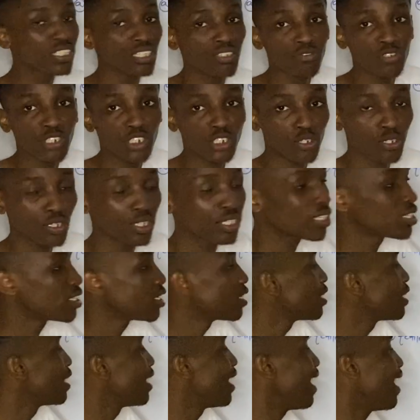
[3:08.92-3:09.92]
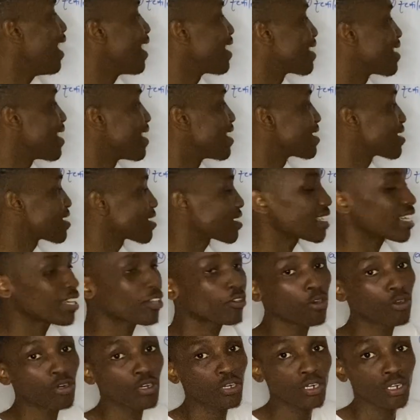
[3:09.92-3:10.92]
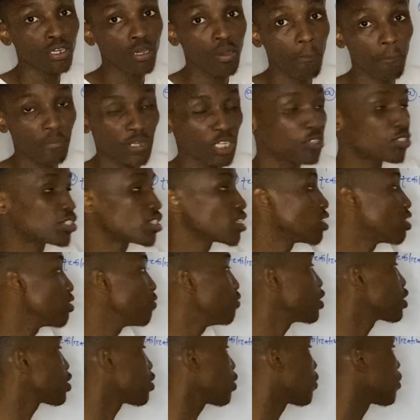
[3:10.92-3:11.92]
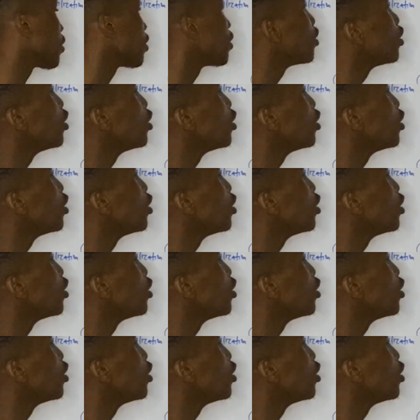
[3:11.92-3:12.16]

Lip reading: division and then second meiotic division.